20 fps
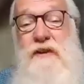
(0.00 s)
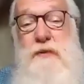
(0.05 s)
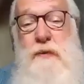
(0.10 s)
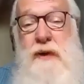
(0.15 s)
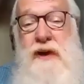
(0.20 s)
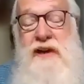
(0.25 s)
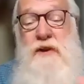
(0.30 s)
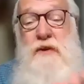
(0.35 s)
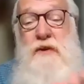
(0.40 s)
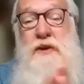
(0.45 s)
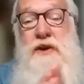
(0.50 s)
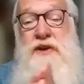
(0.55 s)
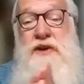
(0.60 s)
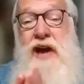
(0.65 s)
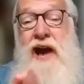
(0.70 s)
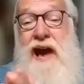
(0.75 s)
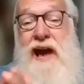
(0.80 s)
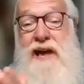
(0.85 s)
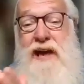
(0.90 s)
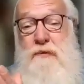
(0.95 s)
That's when I knew the
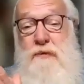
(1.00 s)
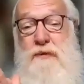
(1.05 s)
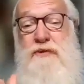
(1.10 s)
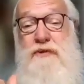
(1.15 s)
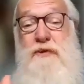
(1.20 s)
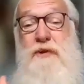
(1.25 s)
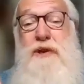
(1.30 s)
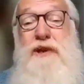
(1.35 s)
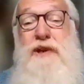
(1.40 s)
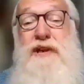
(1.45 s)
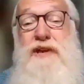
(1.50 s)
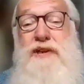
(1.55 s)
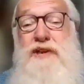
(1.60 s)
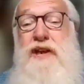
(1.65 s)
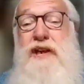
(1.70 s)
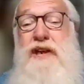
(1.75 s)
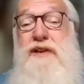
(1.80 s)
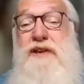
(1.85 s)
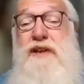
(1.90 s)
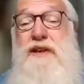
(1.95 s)
tide was really
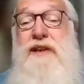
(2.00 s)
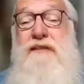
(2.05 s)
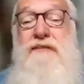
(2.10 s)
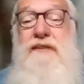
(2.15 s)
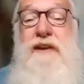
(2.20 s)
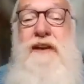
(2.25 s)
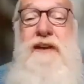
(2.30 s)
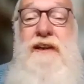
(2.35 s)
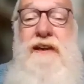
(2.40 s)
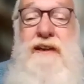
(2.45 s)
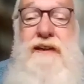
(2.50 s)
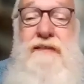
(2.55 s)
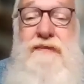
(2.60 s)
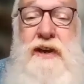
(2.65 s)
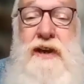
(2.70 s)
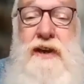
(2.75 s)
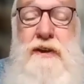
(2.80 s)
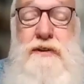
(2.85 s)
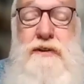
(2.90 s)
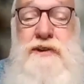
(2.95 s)
changing.
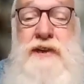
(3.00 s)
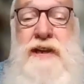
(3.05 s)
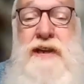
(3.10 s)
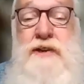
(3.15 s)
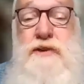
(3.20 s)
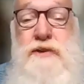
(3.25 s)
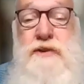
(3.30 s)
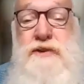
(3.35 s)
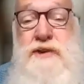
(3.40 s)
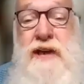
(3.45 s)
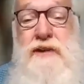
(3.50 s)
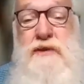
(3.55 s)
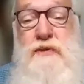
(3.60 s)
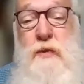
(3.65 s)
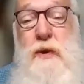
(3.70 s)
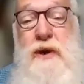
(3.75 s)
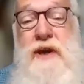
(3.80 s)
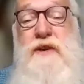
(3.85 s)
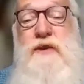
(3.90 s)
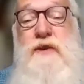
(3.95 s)
If the Hells Angels
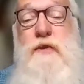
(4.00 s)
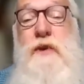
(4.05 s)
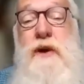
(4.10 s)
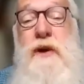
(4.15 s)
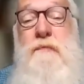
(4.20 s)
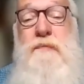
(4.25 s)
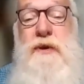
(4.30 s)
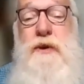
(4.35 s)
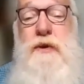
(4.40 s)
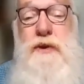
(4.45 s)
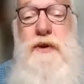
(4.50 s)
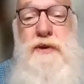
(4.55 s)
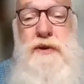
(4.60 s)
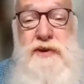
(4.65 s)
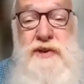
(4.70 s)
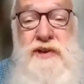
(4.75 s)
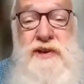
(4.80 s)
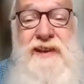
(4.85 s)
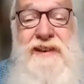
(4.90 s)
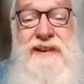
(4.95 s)
had 22
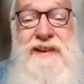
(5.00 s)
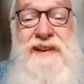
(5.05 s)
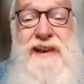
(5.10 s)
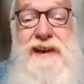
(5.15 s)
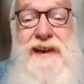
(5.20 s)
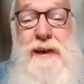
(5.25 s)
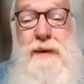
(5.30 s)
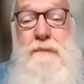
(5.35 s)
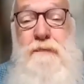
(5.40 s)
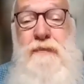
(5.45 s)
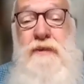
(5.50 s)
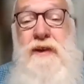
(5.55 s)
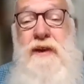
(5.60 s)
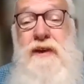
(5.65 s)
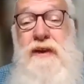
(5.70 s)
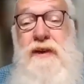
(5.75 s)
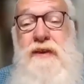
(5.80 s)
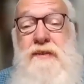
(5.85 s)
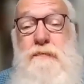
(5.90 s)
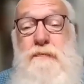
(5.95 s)
computers,
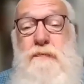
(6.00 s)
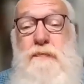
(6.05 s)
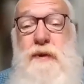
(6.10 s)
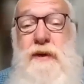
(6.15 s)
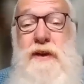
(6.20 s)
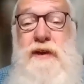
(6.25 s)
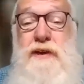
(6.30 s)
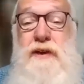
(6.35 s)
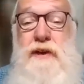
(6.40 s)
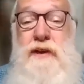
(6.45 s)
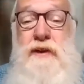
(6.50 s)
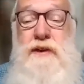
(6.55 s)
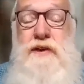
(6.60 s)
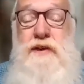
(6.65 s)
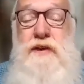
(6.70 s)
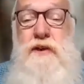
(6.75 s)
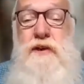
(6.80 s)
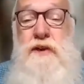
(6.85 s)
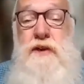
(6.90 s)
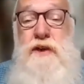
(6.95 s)
it's pretty
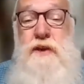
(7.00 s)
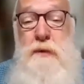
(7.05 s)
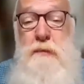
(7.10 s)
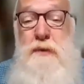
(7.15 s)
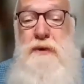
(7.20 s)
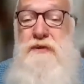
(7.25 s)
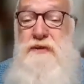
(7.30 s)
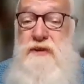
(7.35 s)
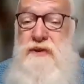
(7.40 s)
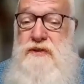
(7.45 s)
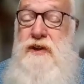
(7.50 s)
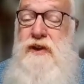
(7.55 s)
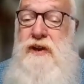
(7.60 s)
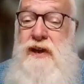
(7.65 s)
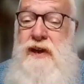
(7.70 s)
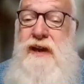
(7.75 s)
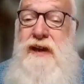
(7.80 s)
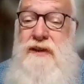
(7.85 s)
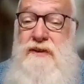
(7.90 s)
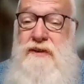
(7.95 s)
darn sure that your business
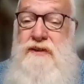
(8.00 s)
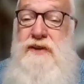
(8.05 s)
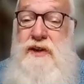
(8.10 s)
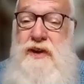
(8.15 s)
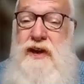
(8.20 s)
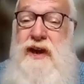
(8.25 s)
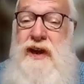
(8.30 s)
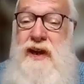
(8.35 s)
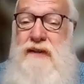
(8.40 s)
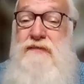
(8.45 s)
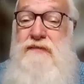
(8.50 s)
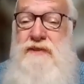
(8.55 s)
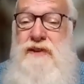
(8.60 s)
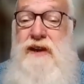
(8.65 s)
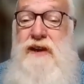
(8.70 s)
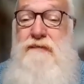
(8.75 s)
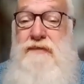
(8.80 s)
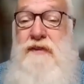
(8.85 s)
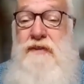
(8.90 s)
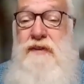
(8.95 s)
client is going to have
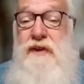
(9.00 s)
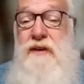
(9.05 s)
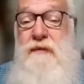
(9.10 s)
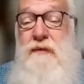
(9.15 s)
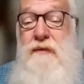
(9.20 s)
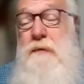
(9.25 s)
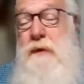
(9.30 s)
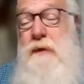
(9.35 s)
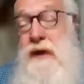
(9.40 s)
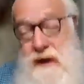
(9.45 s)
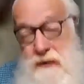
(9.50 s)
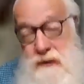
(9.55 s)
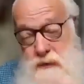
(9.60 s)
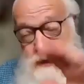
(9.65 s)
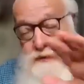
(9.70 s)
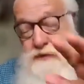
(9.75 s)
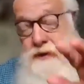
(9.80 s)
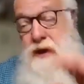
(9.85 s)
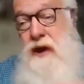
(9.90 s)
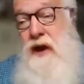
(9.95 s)
stuff that they want. But
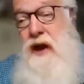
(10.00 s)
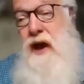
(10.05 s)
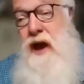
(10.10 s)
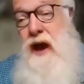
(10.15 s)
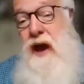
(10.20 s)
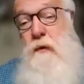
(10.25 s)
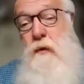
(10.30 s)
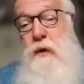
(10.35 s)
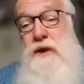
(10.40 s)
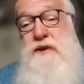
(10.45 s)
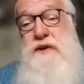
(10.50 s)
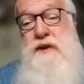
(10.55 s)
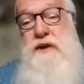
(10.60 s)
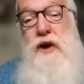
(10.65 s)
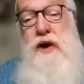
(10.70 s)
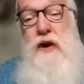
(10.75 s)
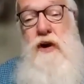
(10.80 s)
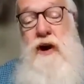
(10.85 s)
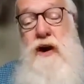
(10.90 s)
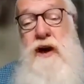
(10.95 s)
anyways, I went
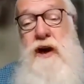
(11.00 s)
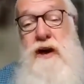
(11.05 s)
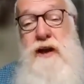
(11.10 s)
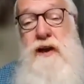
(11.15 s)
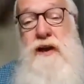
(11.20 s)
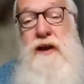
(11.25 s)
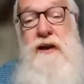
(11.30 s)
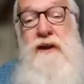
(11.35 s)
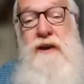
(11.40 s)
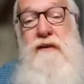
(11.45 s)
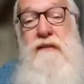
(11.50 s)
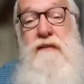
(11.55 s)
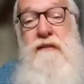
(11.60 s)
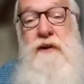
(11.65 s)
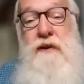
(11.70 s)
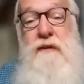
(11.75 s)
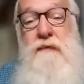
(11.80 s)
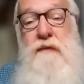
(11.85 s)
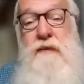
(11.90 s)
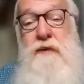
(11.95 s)
to call
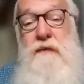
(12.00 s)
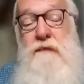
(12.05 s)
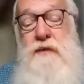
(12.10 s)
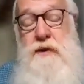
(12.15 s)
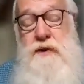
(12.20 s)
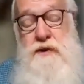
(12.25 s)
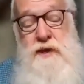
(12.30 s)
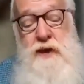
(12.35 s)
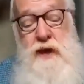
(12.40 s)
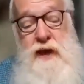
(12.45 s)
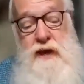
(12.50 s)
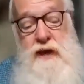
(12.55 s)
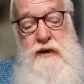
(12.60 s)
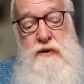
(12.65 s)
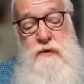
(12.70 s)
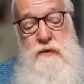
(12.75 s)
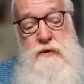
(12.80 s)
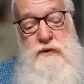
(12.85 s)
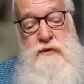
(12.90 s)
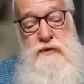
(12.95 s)
the
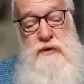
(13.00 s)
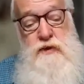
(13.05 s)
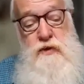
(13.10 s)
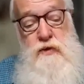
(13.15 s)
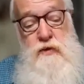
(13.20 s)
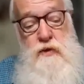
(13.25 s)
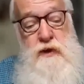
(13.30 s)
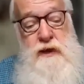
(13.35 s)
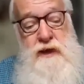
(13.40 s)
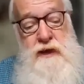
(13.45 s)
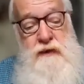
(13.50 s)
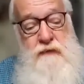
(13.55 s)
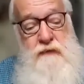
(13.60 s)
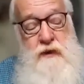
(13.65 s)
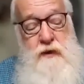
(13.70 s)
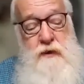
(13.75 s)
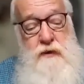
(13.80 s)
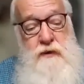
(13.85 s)
tech who was doing